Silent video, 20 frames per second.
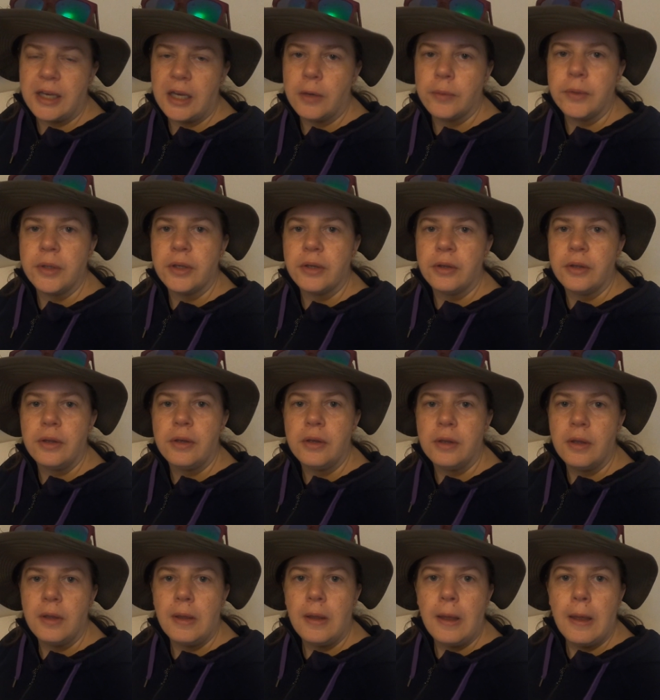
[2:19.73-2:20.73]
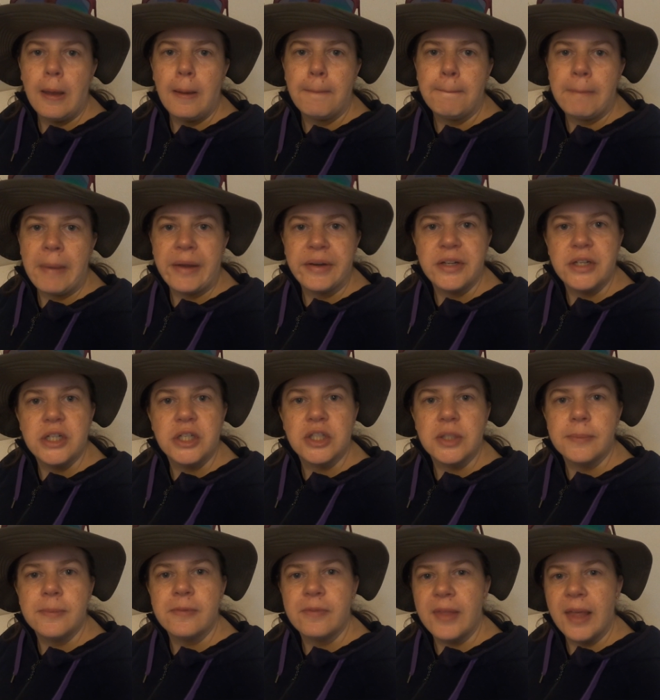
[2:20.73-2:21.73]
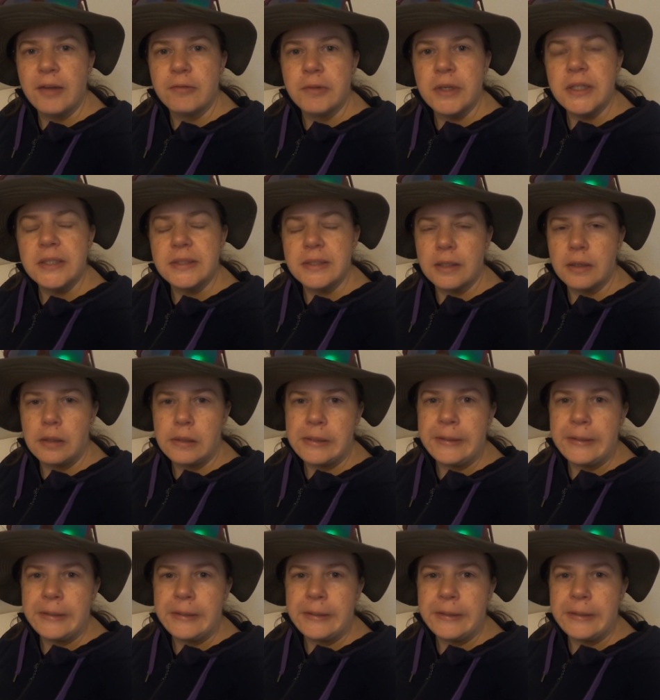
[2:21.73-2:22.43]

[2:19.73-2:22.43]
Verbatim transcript: how we can manage some of that risk.